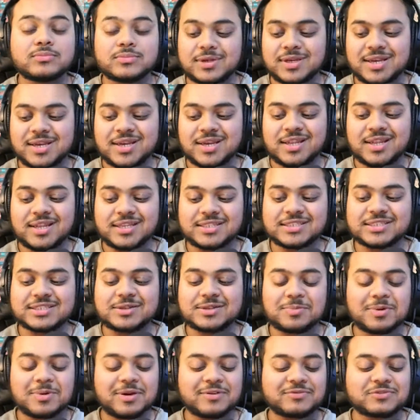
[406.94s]
This is a
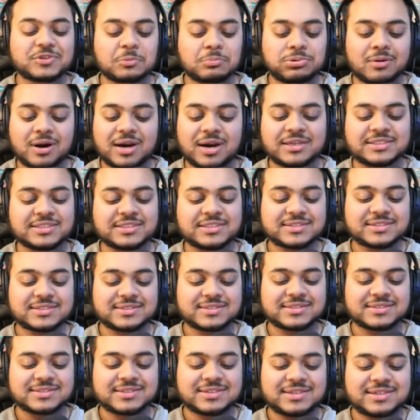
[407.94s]
bit of a surprise.
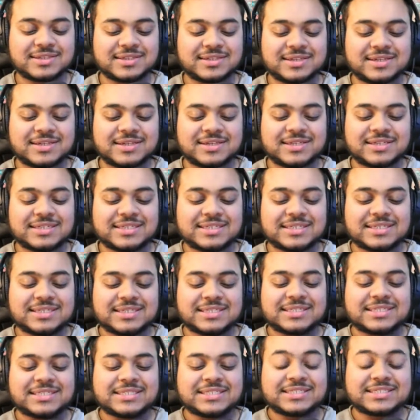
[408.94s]

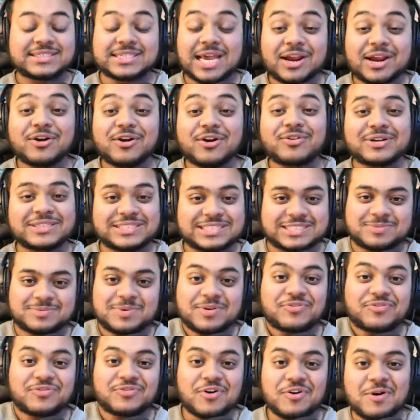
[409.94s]
Saka and Smith
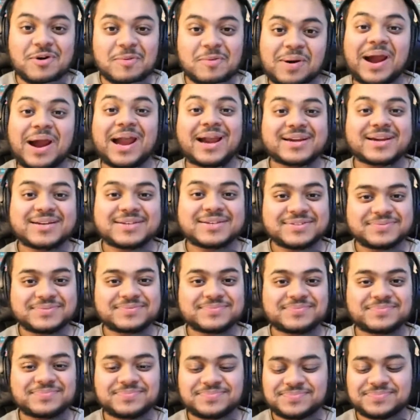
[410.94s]
Rowe are back.
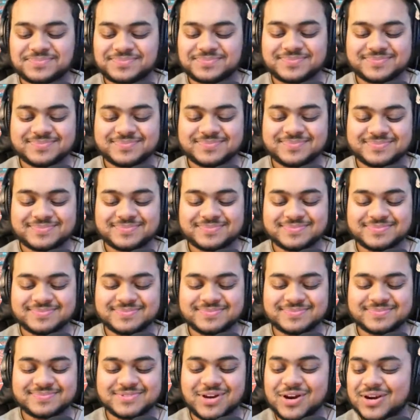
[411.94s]

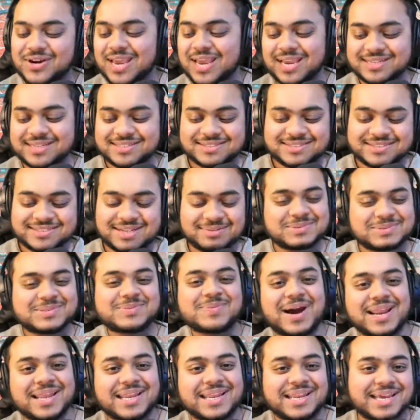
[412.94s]
Okay, I'm
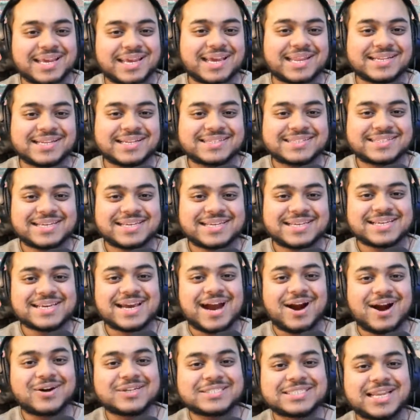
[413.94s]
smiling again. I
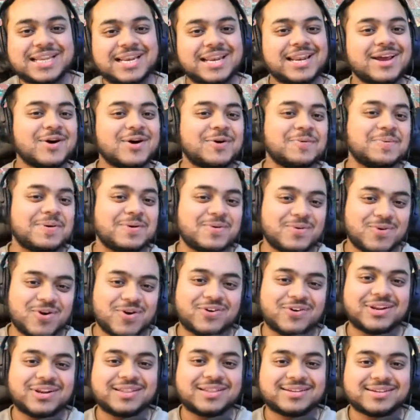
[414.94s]
was a little bit
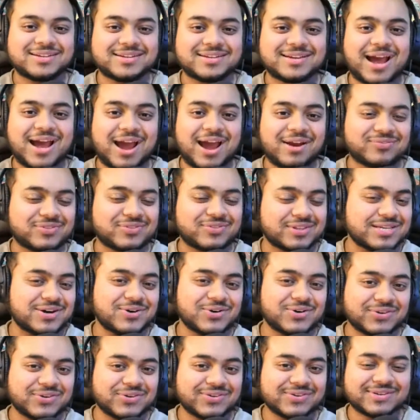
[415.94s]
worried, I have to tell
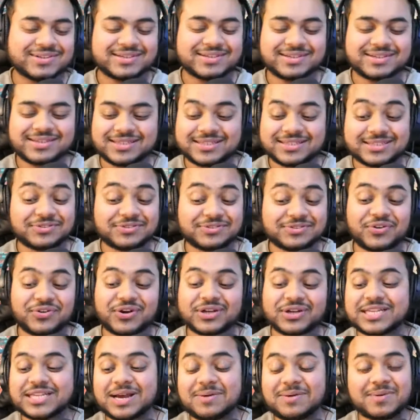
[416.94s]
you. This is the first
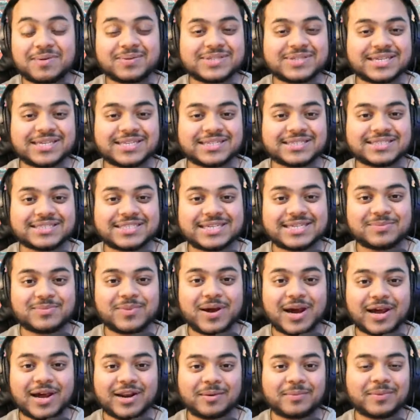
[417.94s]
time I'm seeing this team
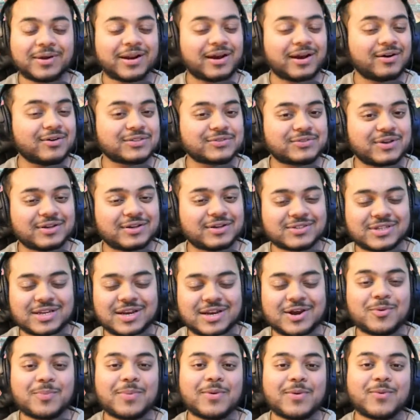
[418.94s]
lineup, and I was a little
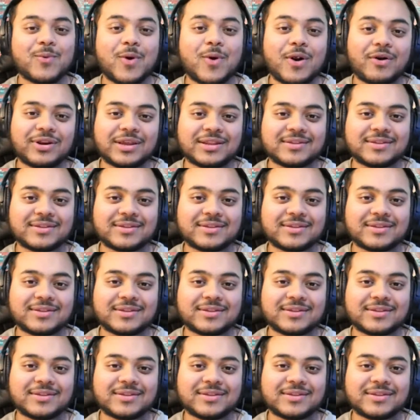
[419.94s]
bit worried.